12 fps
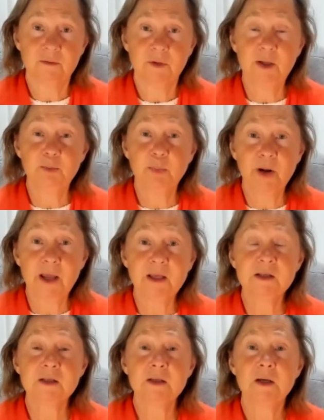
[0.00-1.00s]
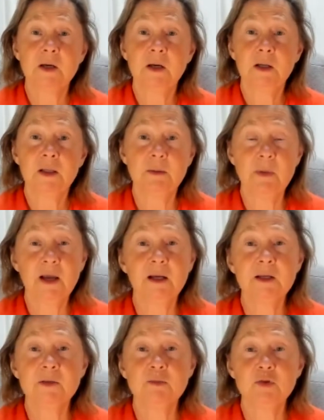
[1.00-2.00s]
It breaks the
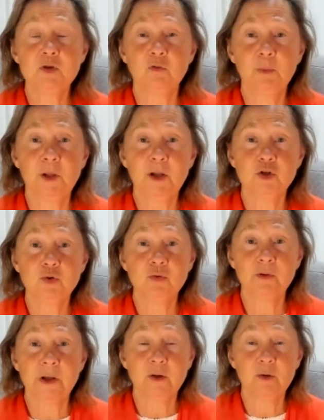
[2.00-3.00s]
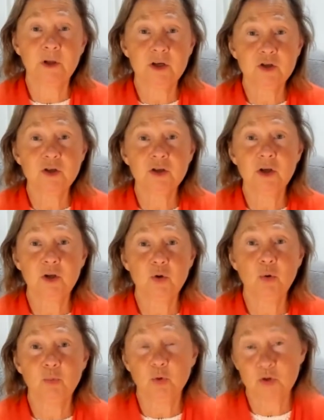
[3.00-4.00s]
mechanisms of blood sugar regulation in
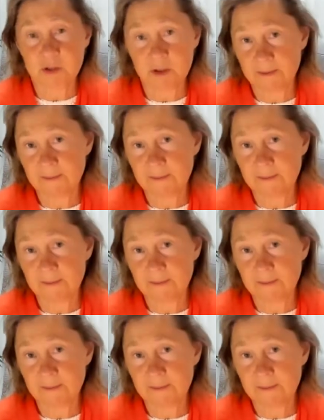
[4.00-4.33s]
your body.